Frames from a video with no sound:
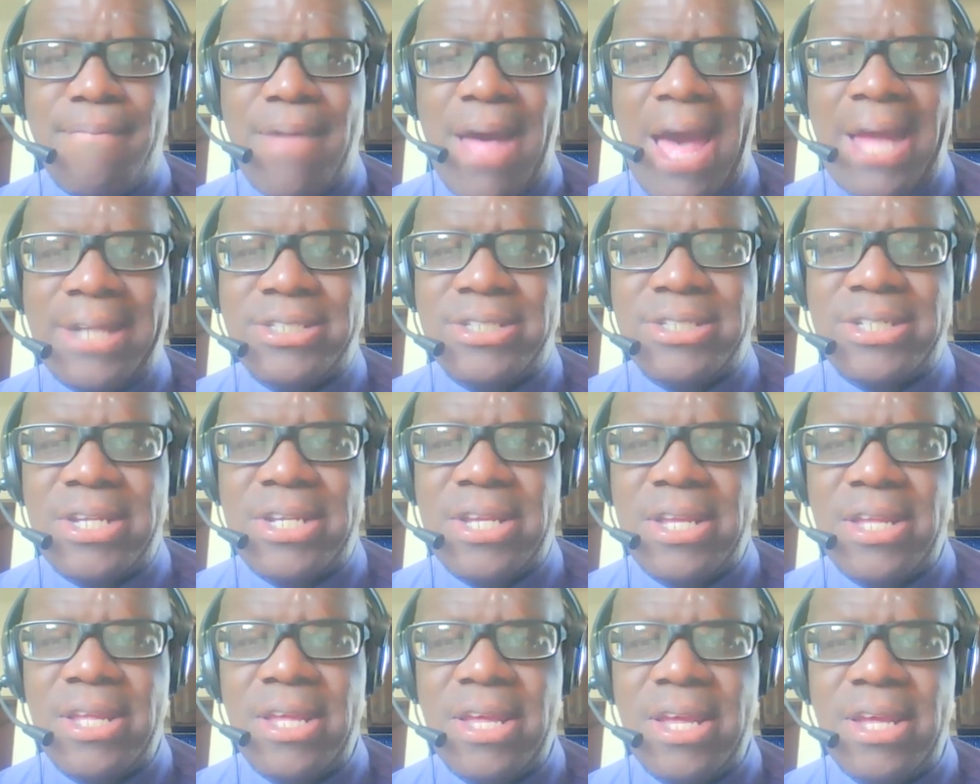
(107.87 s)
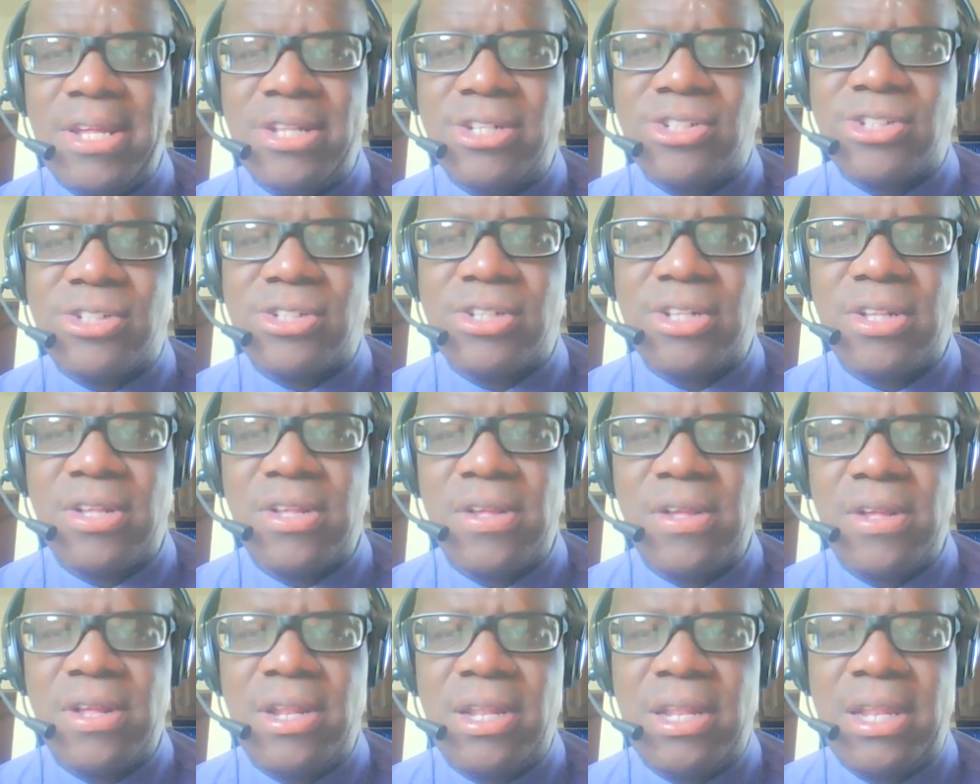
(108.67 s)
at his
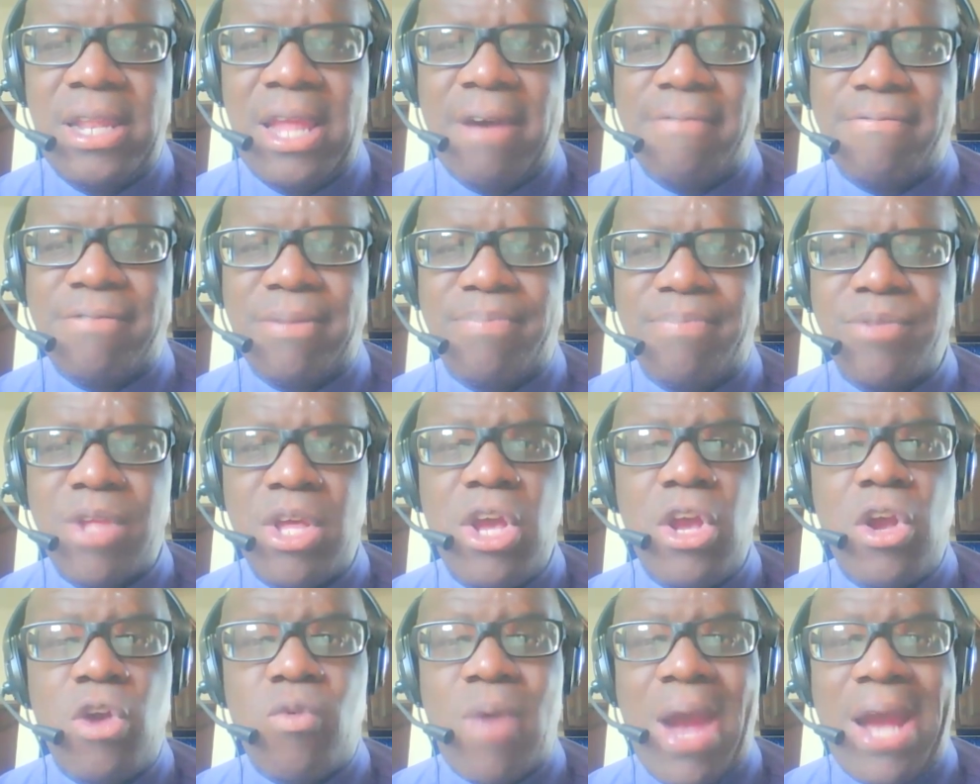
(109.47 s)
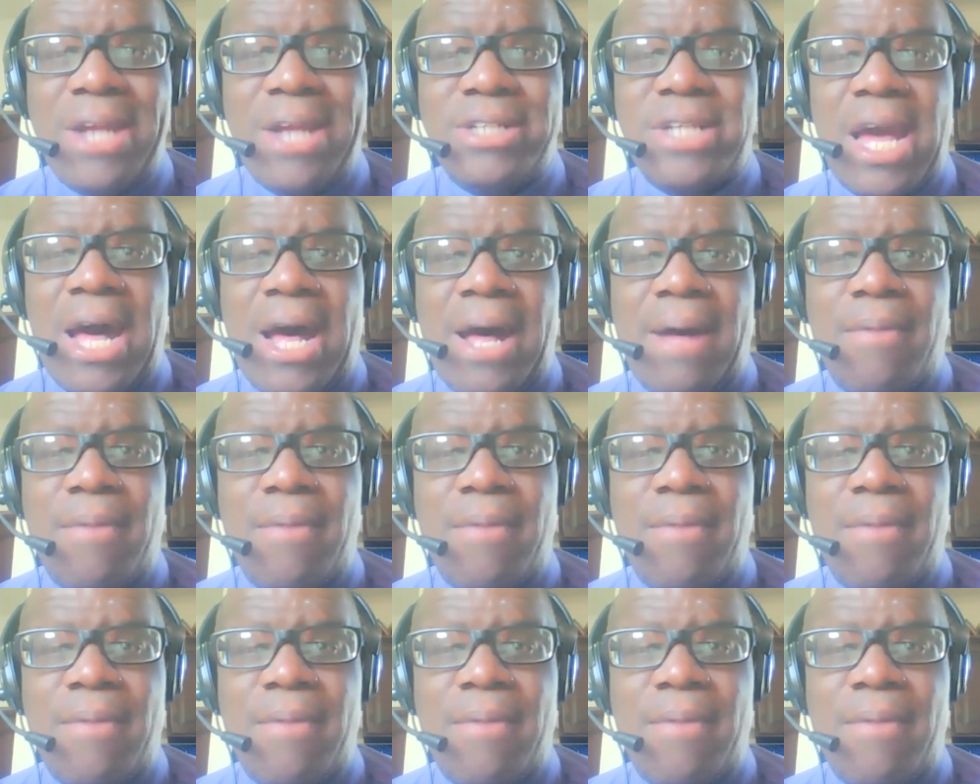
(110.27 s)
level, right?